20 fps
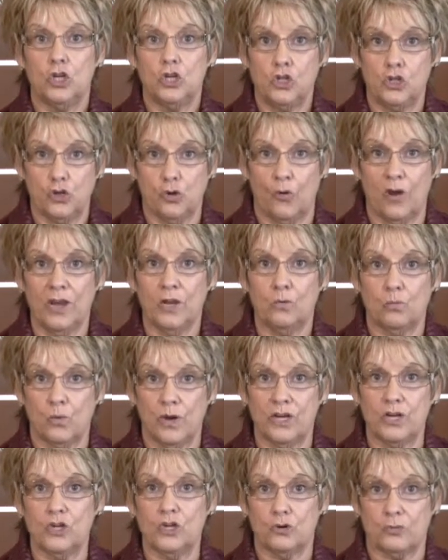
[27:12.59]
joint
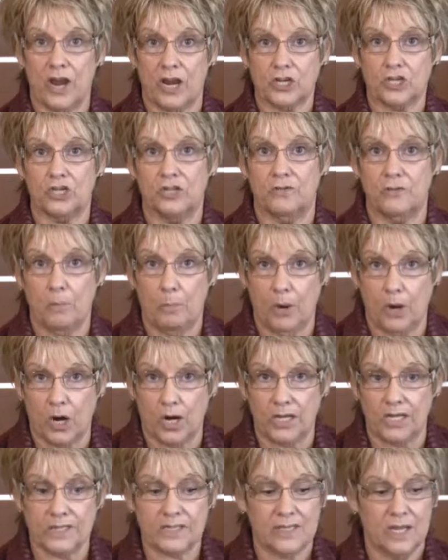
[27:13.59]
written direction of the
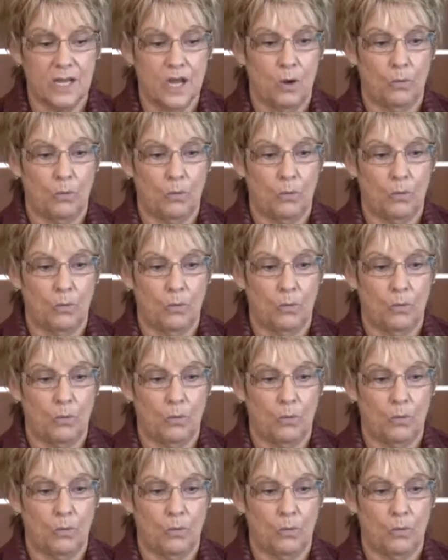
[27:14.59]
parties,